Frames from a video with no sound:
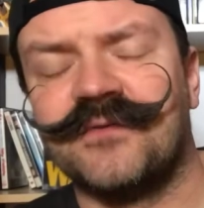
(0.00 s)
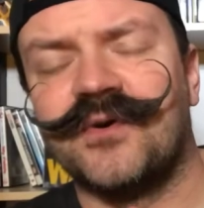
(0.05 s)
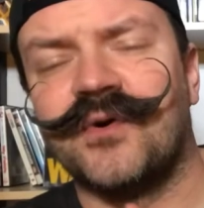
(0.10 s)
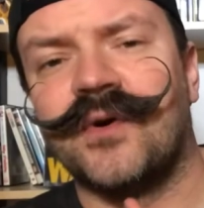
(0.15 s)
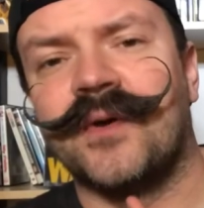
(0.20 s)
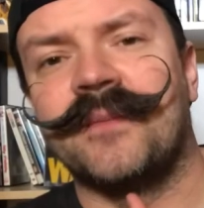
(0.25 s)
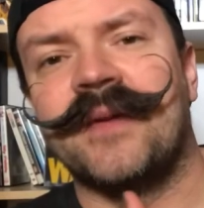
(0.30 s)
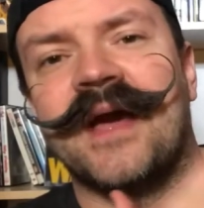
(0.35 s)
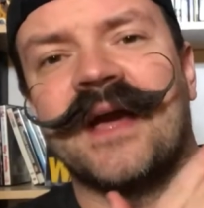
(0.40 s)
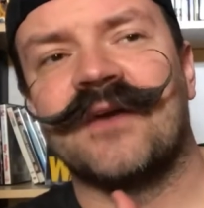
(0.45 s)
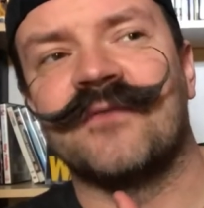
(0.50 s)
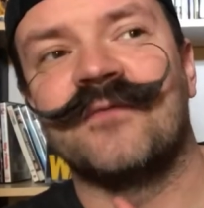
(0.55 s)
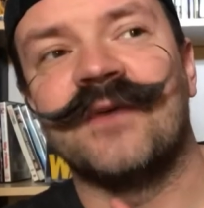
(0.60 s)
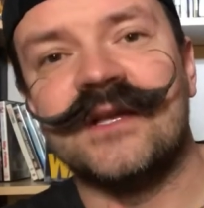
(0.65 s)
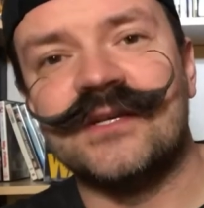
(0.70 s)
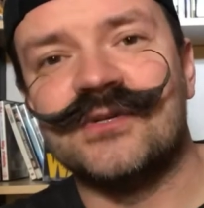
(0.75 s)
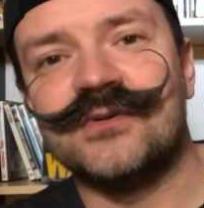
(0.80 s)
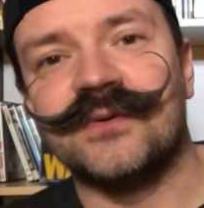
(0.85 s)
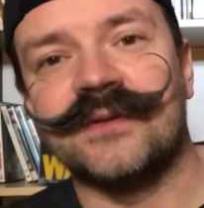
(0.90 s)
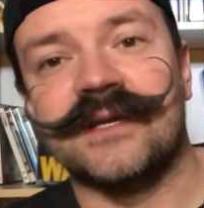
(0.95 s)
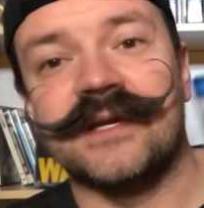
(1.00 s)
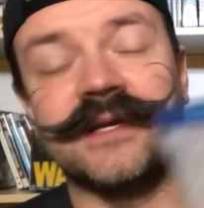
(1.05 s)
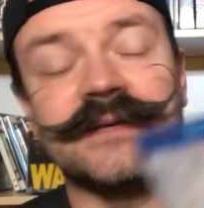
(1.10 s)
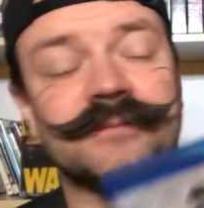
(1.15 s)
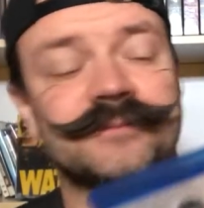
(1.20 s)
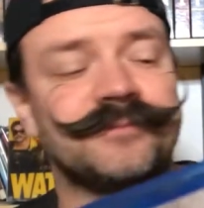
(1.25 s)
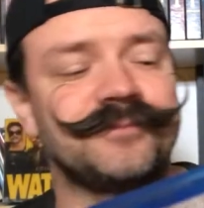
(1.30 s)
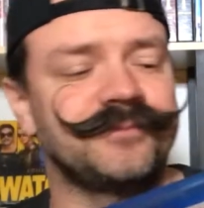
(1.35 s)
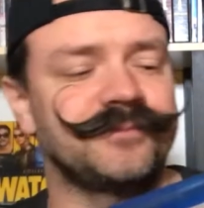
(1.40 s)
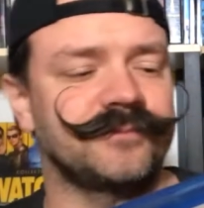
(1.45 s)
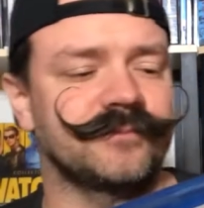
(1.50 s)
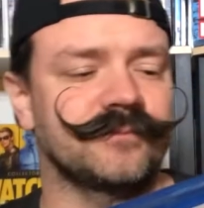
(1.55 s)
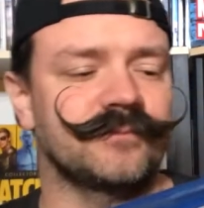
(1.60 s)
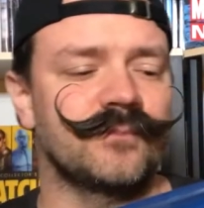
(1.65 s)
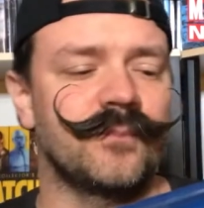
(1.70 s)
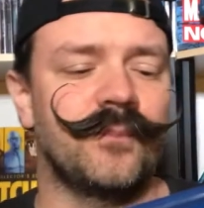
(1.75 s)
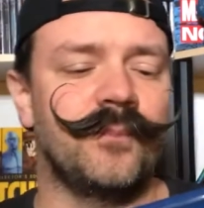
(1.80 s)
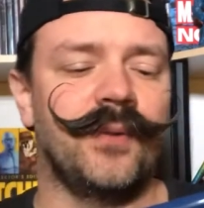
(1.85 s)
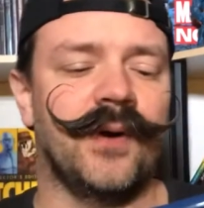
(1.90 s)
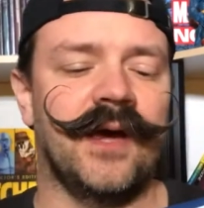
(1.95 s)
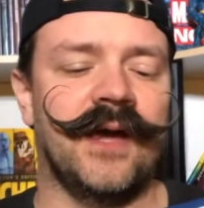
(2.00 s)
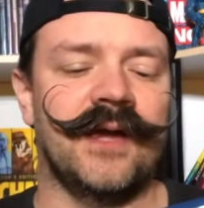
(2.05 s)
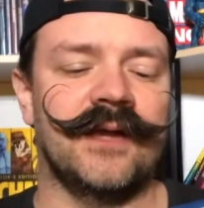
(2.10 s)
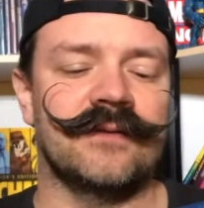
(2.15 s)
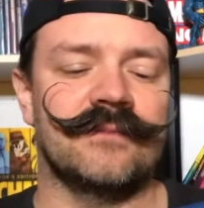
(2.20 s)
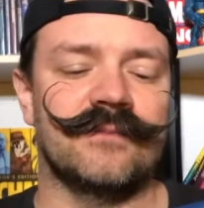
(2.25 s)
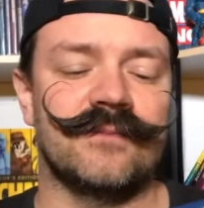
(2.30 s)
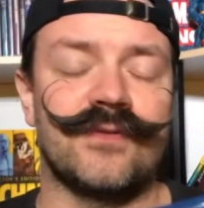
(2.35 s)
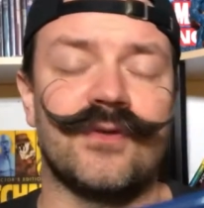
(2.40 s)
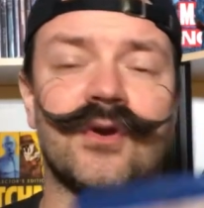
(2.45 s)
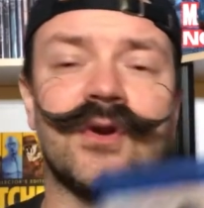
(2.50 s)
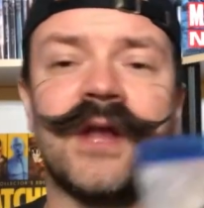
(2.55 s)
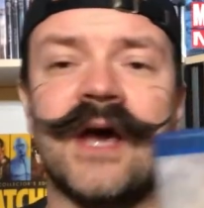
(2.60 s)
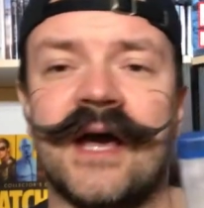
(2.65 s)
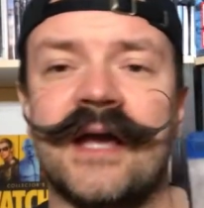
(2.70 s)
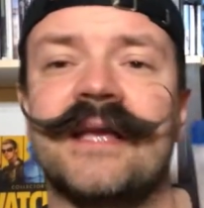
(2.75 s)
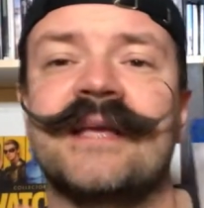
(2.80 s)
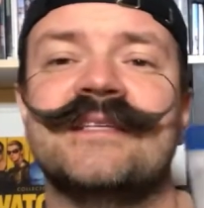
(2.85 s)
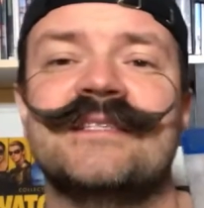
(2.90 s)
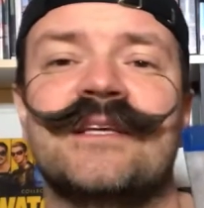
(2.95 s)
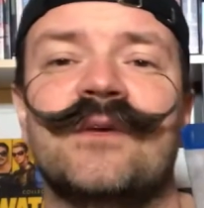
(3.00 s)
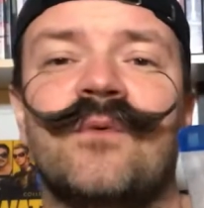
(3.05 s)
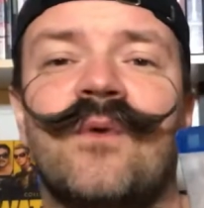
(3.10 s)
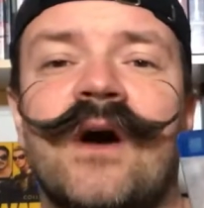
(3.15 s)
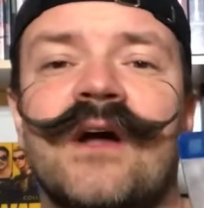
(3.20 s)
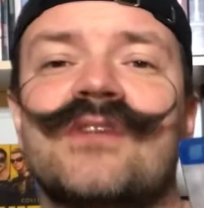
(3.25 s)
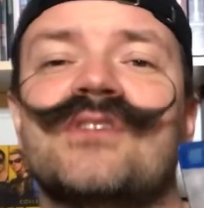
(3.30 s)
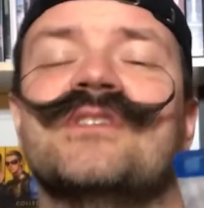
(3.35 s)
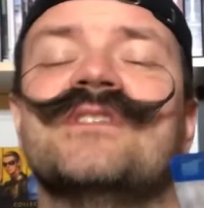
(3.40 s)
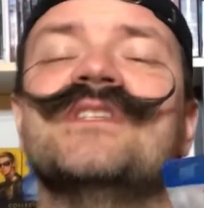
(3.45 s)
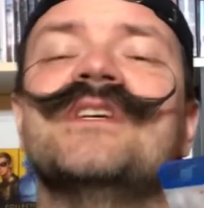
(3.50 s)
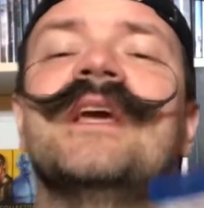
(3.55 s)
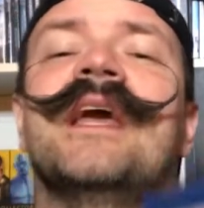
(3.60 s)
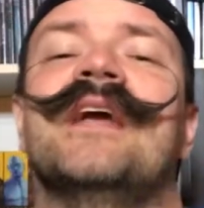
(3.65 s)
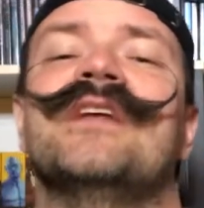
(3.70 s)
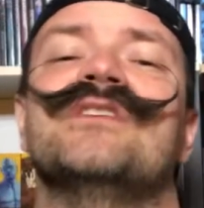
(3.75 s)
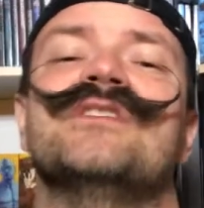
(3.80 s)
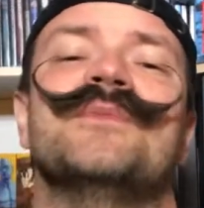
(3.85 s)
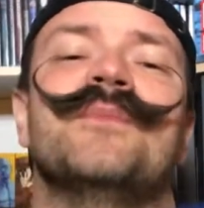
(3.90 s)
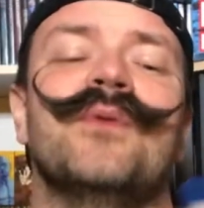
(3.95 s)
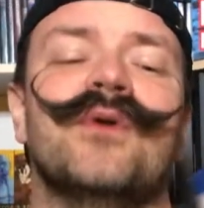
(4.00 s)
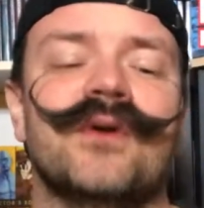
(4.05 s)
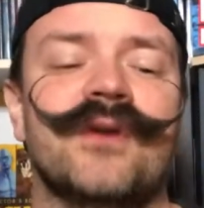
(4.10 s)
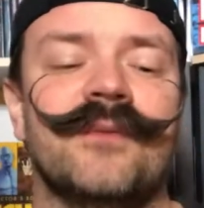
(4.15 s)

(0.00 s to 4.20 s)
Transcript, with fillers: going back eventually, but they're not easy watches. You can't just put